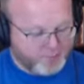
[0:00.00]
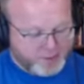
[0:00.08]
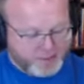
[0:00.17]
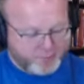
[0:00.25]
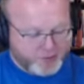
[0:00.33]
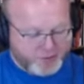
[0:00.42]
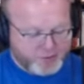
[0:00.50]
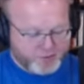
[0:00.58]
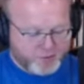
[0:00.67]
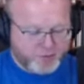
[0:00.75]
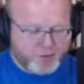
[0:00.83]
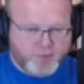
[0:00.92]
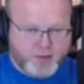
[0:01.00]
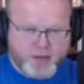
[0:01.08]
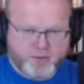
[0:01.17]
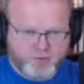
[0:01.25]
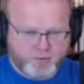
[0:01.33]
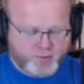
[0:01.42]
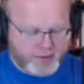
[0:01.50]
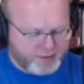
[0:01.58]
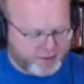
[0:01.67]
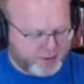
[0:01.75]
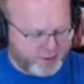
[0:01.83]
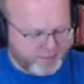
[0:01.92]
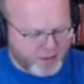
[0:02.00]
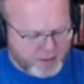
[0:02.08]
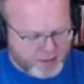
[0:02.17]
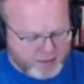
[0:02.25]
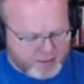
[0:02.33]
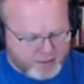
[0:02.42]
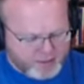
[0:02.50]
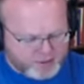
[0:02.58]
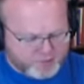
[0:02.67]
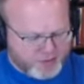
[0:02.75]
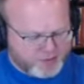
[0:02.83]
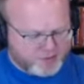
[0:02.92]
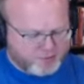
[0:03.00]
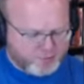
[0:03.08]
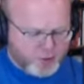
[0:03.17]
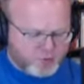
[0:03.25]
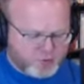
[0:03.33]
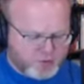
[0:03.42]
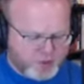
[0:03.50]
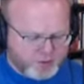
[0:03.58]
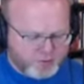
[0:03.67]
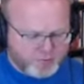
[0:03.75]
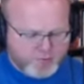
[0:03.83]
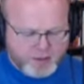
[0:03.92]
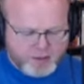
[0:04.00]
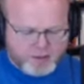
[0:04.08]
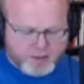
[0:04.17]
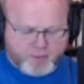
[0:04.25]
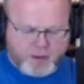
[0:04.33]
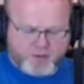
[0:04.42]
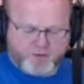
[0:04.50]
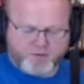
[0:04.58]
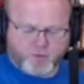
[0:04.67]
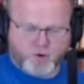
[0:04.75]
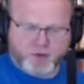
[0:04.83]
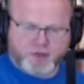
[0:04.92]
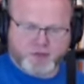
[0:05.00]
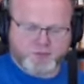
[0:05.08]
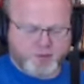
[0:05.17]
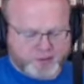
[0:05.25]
blank page between Matthew and Malachi, I just made some notes here about the four gospel